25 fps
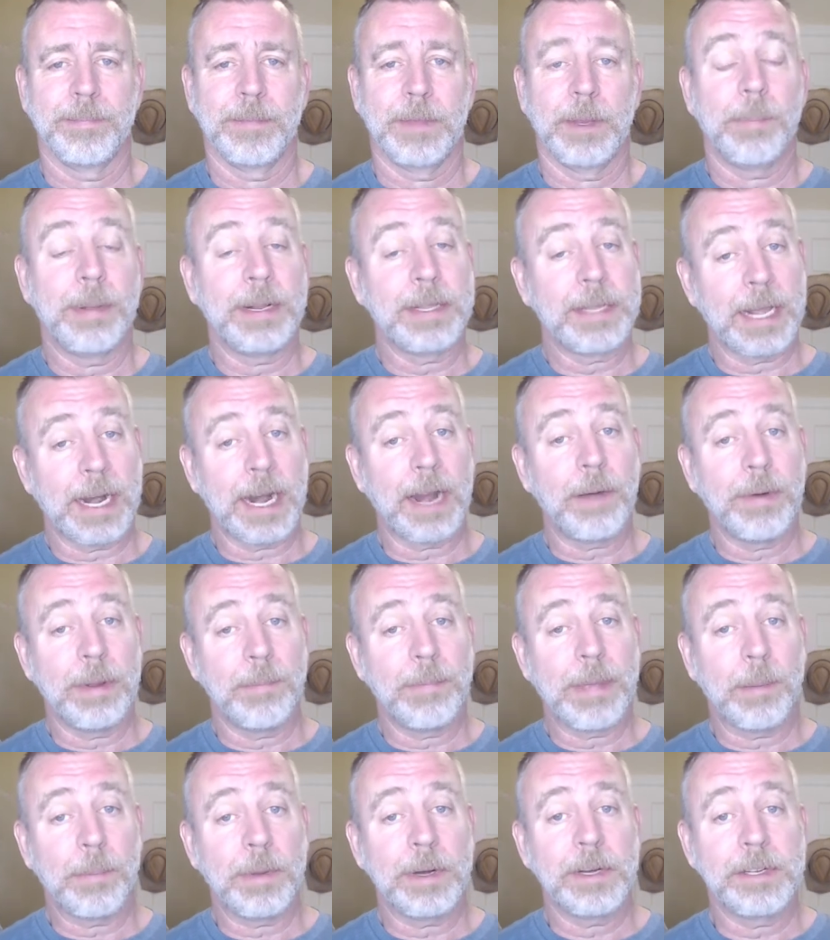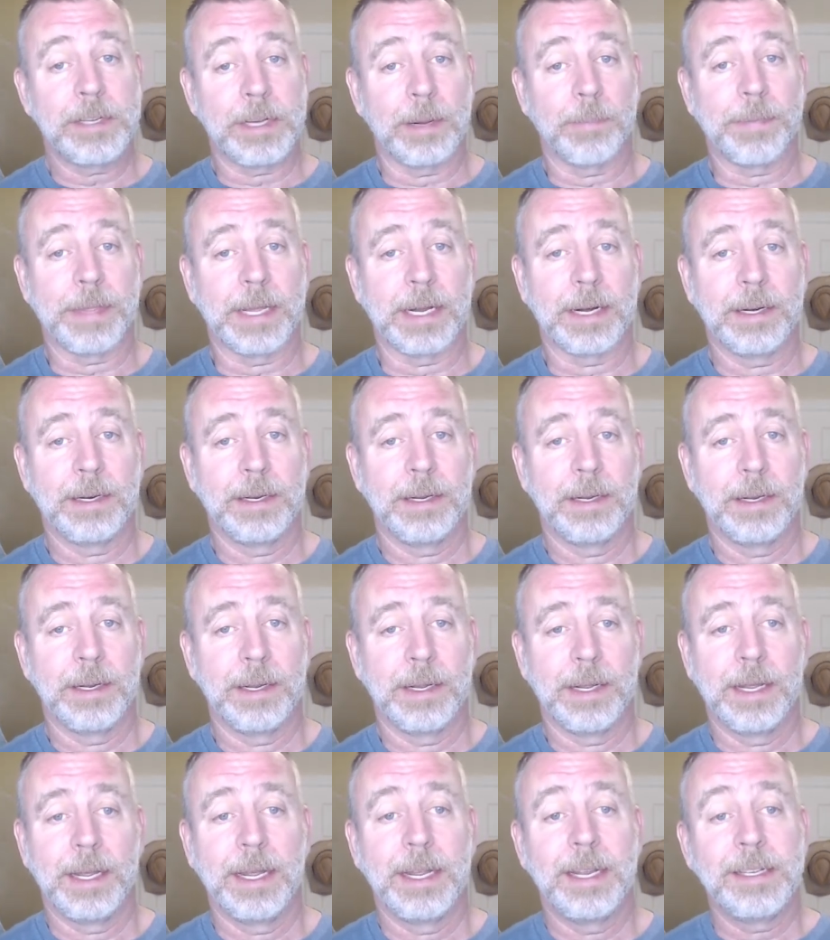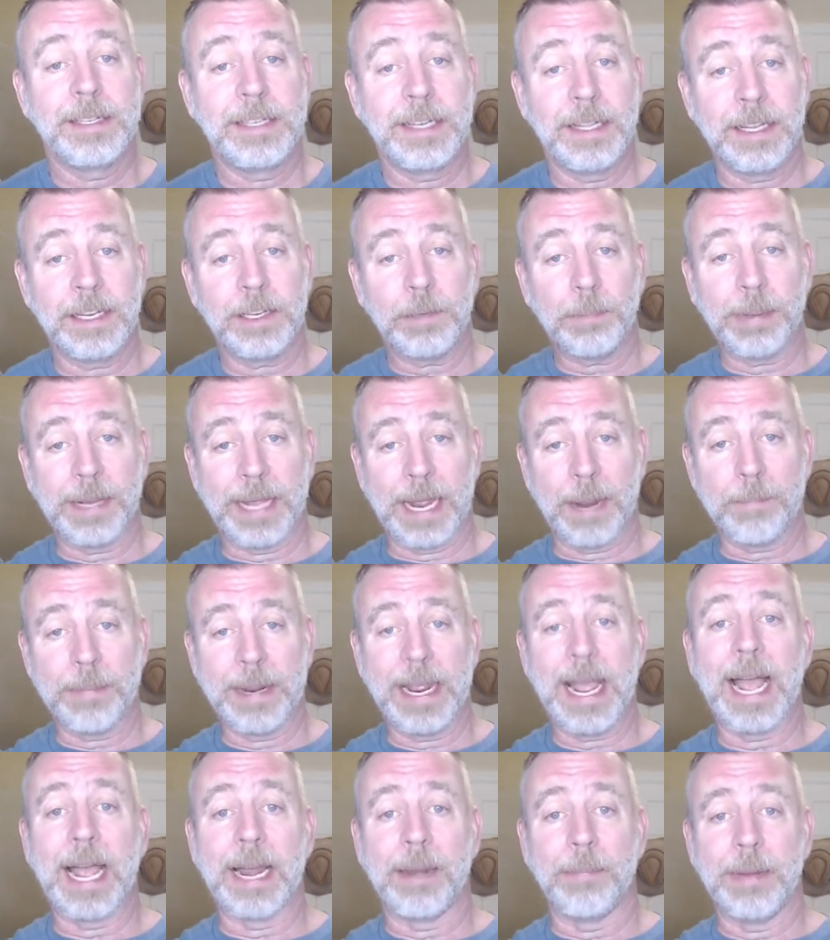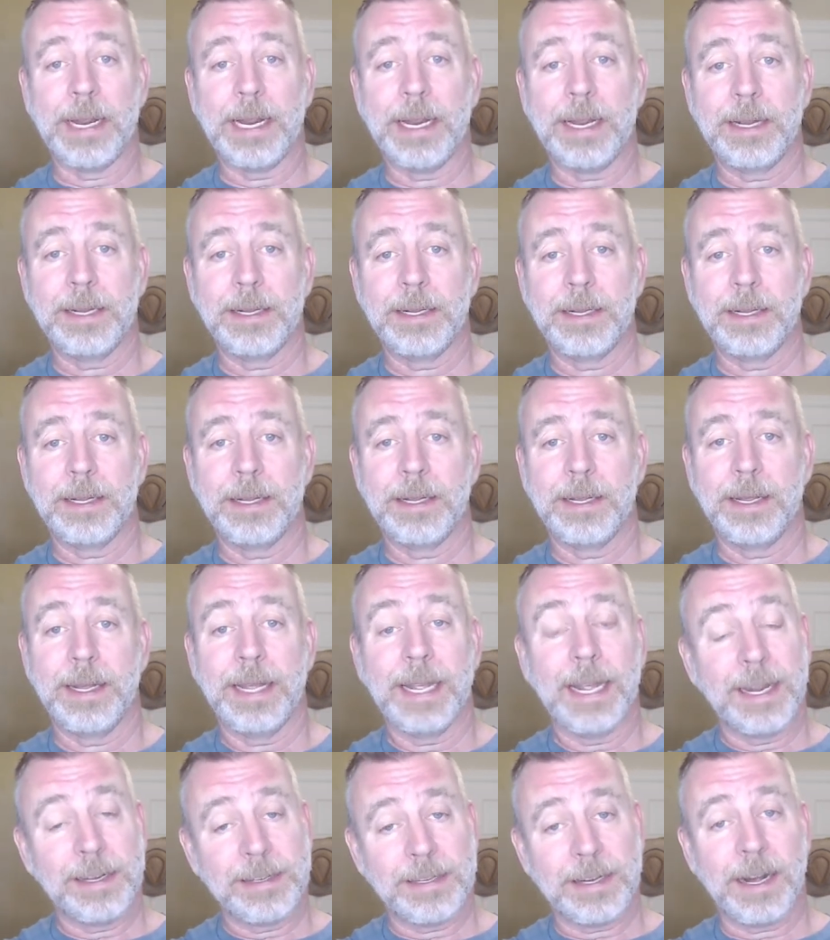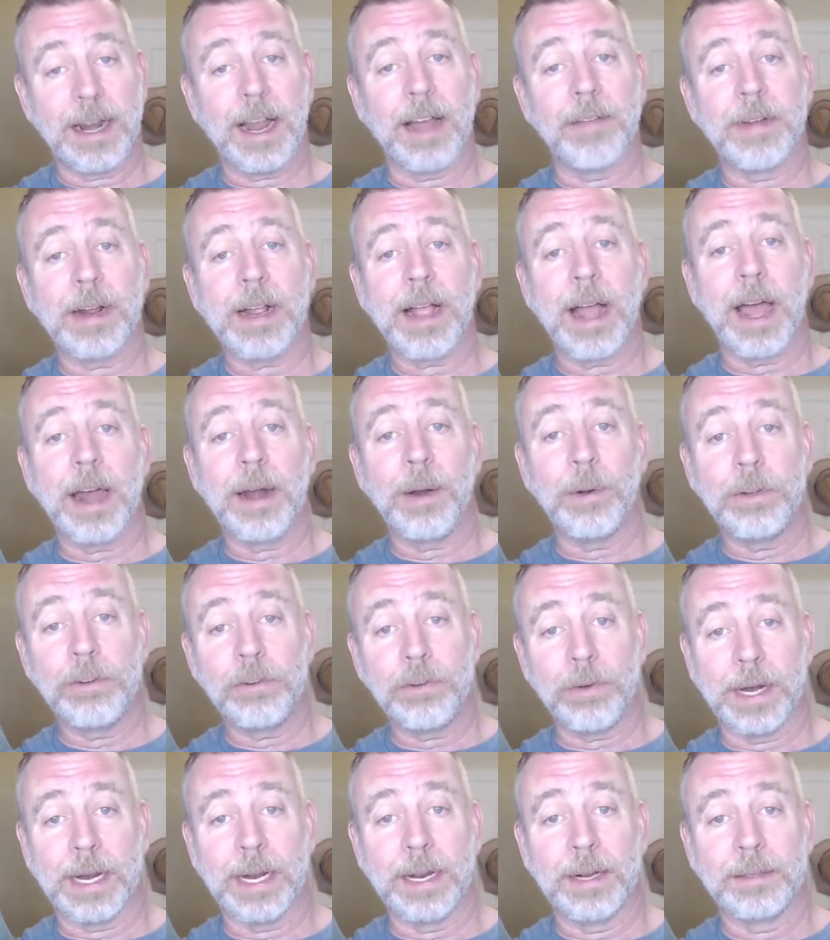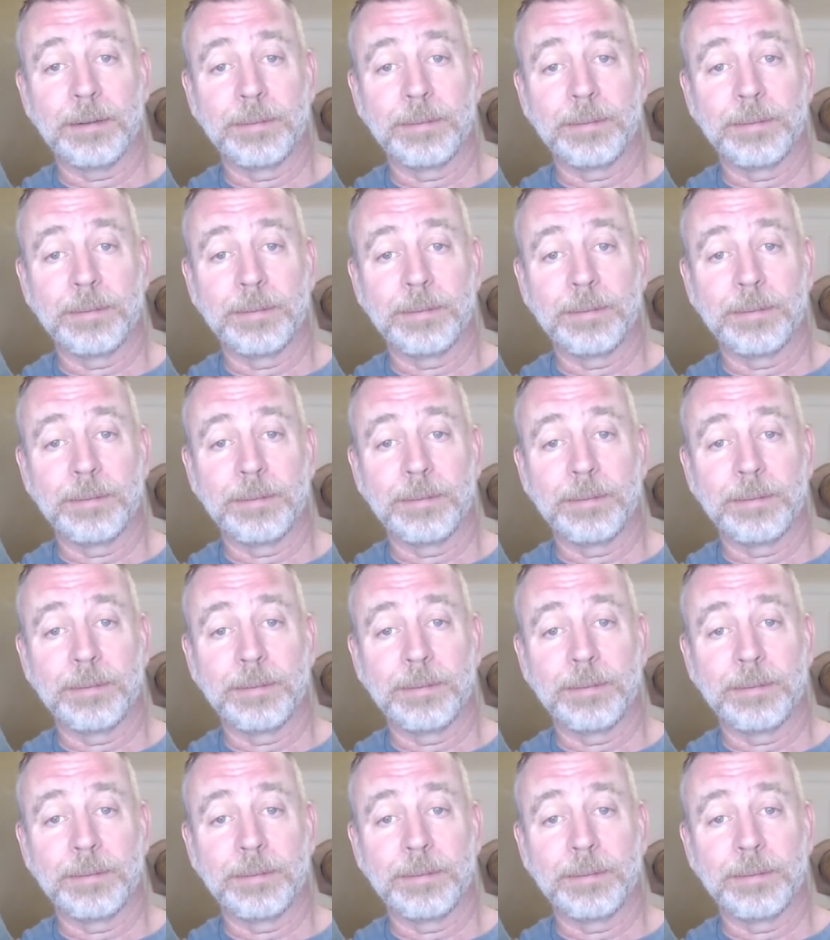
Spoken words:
But then I remembered something. See this plant behind me? It's an avocado tree.